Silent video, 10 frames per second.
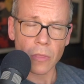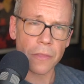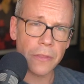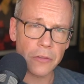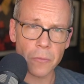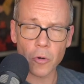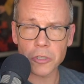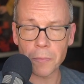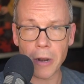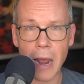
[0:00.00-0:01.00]
things are more
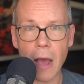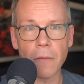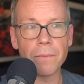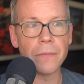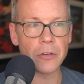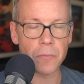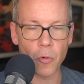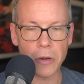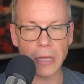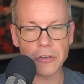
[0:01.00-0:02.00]
spread out. There's
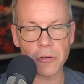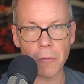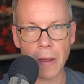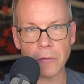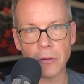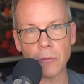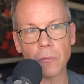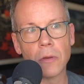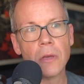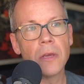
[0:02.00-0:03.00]
more nature around you
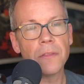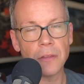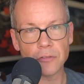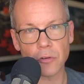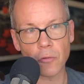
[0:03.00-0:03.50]
things are